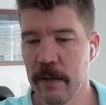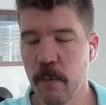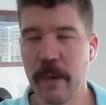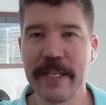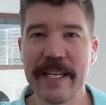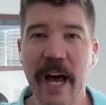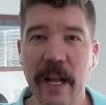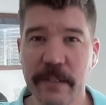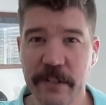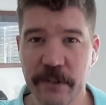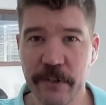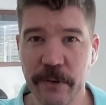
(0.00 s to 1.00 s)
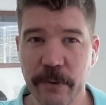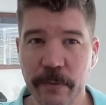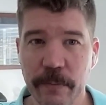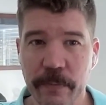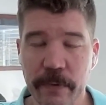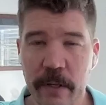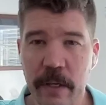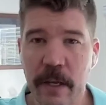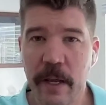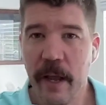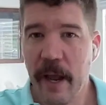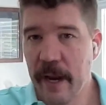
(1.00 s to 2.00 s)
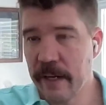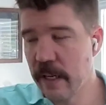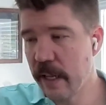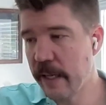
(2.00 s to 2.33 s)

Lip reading: what not to do. And